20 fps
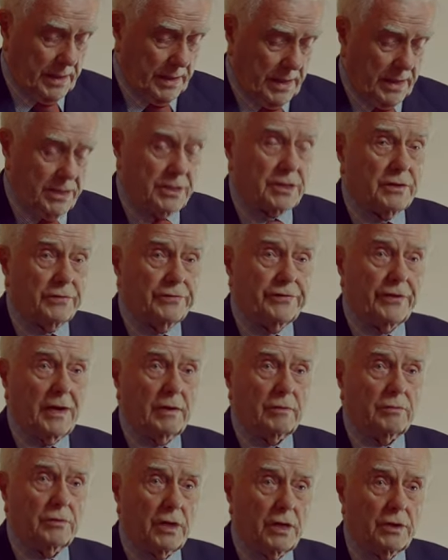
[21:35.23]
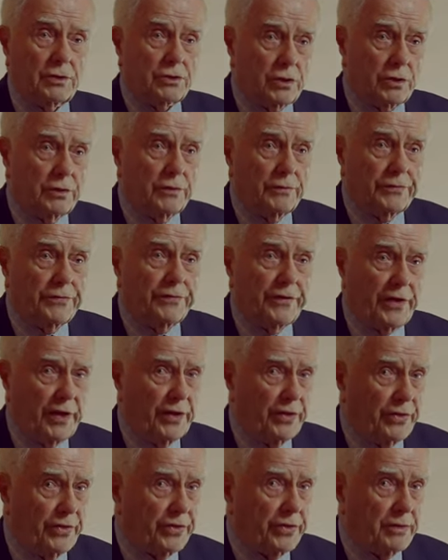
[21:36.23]
is the foundation of
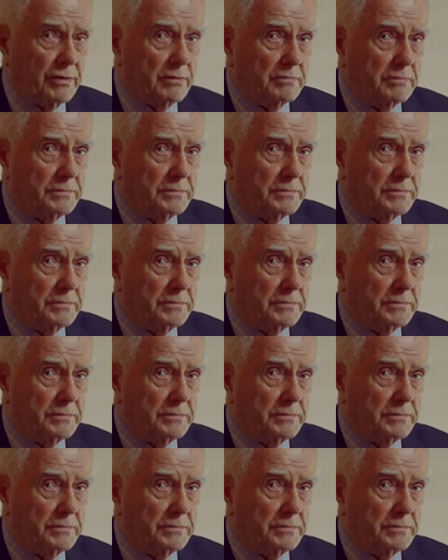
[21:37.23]
faith.